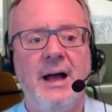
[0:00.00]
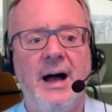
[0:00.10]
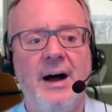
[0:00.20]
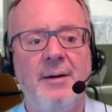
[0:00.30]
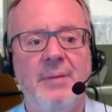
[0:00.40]

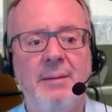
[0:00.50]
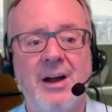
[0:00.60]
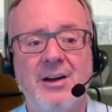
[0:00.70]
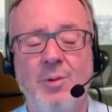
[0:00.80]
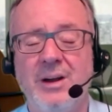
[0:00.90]
Um, I'm
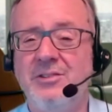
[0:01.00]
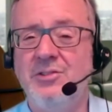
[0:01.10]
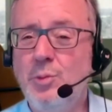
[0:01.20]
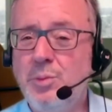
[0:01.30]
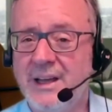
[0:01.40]
not going to want to
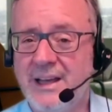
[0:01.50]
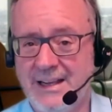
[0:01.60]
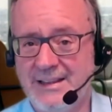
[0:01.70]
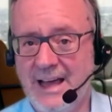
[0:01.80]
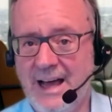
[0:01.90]

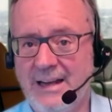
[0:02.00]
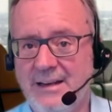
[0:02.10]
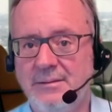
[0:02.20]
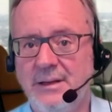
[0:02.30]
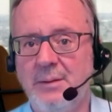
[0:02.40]
duplicate that
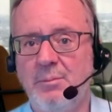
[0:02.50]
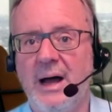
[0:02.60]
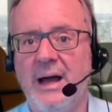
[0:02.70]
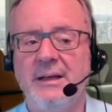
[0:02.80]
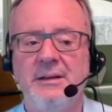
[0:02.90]
in
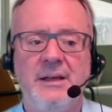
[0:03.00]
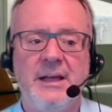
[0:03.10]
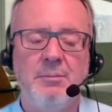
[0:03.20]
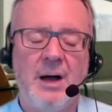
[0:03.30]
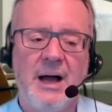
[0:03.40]
my
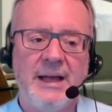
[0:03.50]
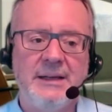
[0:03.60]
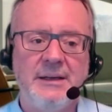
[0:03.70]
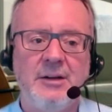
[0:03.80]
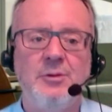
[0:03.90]
in my
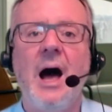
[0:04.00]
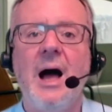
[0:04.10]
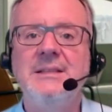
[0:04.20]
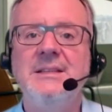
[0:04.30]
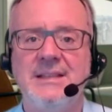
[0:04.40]
you know
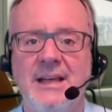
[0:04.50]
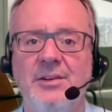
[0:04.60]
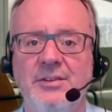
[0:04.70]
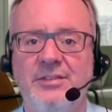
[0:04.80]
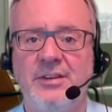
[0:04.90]

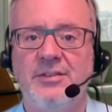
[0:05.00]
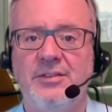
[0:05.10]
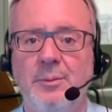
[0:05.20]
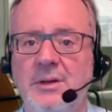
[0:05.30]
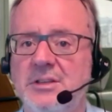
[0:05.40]
non-sales
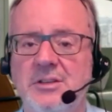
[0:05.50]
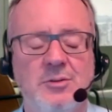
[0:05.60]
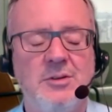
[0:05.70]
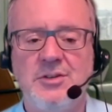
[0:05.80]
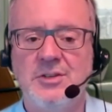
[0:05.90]
system, because as
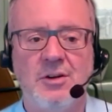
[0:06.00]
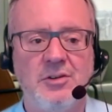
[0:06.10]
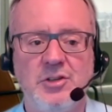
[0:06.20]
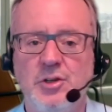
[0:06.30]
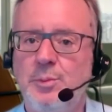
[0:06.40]
soon as you
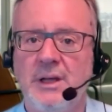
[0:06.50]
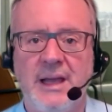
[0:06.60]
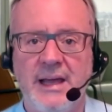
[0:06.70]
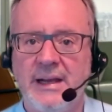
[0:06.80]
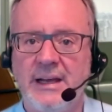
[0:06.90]
start
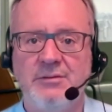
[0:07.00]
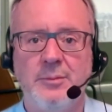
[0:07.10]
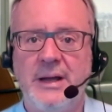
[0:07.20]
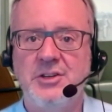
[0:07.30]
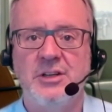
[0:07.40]
duplicating
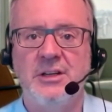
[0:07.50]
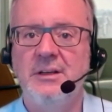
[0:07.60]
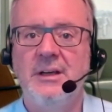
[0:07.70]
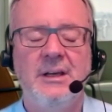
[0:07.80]
information,